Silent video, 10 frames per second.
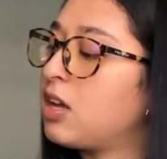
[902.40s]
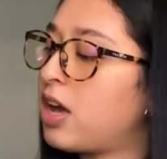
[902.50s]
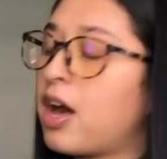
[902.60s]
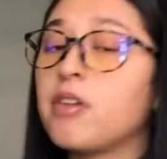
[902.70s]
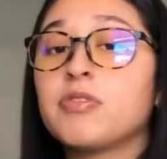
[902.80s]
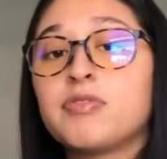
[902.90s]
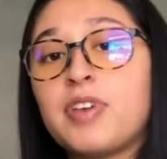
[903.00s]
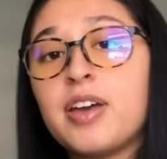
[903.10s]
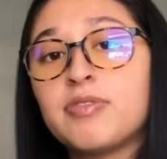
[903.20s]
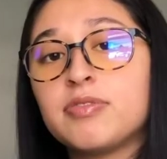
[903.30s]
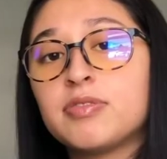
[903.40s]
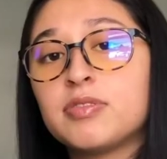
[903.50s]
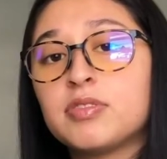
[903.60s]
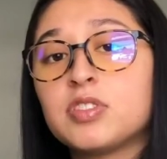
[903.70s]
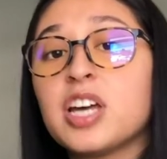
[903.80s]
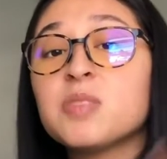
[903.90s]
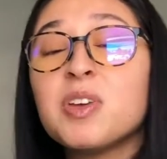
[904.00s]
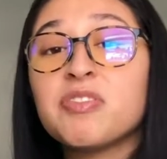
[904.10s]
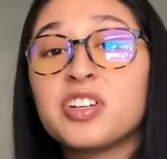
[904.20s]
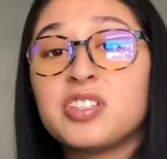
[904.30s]
of 5. So that's my
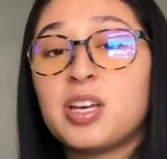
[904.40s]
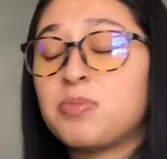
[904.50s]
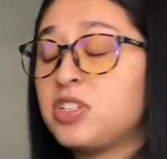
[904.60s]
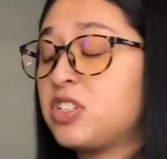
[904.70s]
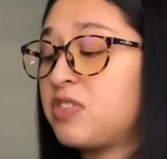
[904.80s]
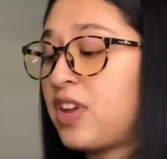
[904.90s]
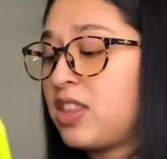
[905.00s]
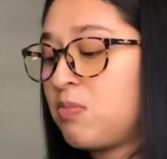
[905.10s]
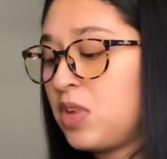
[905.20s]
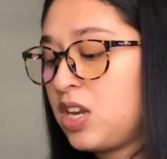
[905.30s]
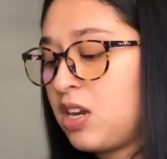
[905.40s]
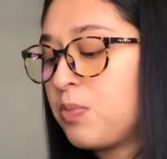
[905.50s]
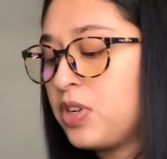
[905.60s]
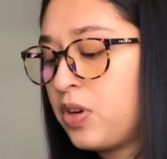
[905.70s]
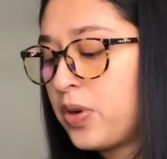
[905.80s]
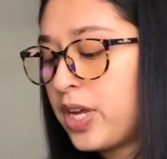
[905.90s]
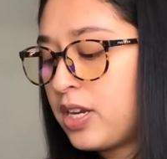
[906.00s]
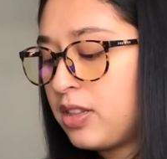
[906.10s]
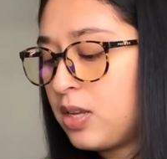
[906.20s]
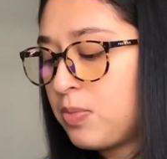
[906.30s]
first step, to just find the mean, and I'm going to go ahead
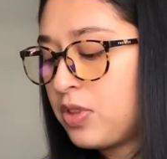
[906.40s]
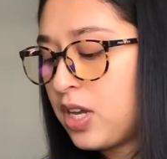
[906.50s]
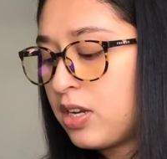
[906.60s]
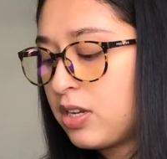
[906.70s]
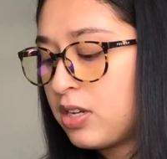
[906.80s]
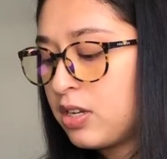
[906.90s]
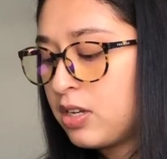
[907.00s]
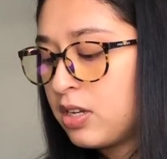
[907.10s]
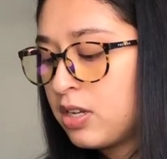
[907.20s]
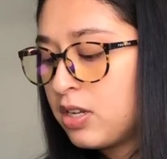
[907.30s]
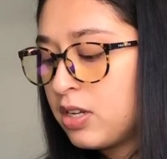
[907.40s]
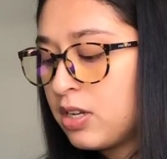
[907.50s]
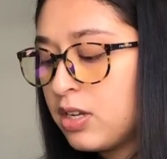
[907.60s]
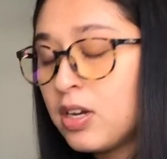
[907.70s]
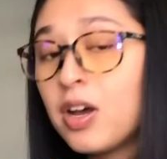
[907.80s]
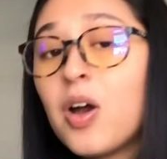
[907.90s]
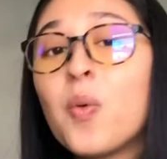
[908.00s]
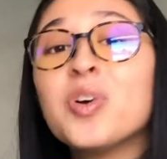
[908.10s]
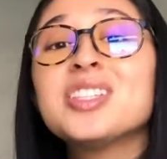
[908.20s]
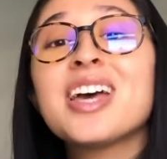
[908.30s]
and label that.
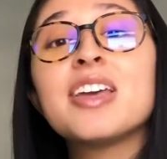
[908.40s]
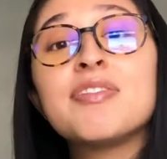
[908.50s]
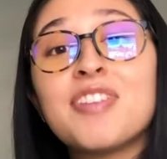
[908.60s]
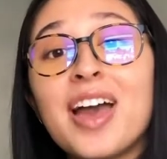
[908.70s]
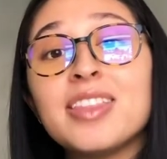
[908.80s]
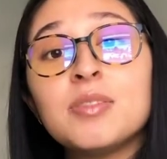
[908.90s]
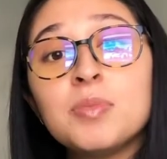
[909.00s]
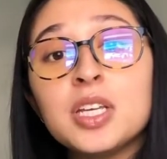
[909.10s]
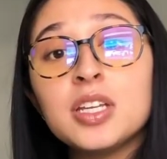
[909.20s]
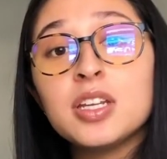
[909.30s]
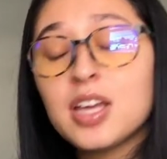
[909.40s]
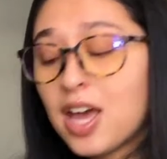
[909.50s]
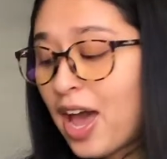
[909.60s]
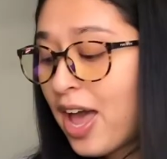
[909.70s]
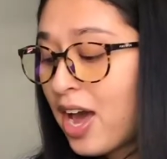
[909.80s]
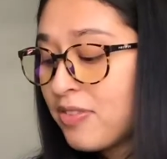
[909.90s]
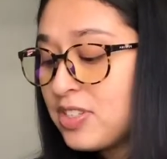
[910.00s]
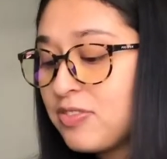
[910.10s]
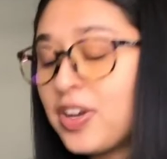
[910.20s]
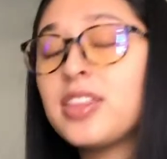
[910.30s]
Once I find the mean, I have to
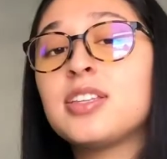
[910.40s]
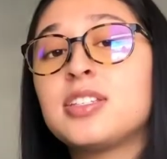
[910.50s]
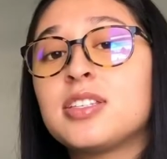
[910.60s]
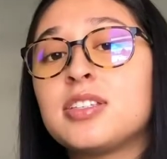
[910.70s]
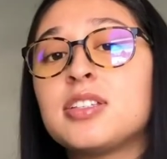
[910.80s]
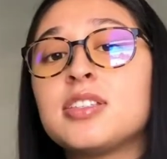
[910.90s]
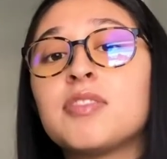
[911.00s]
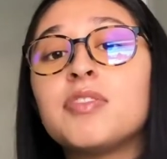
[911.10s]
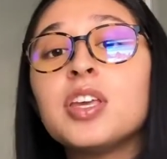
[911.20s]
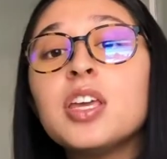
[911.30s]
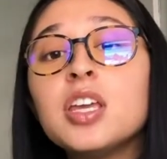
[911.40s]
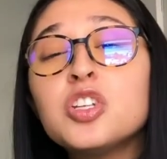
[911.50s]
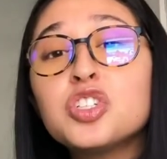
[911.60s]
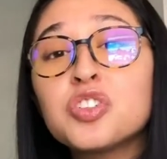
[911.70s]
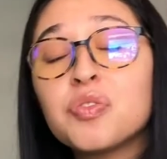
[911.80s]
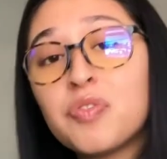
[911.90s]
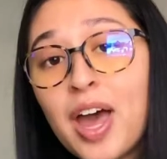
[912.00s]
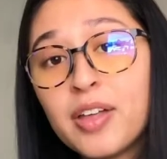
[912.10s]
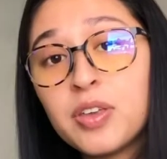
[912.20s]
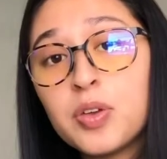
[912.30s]
find the distance of each
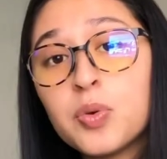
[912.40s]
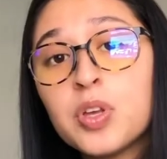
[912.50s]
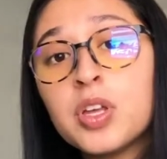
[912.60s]
value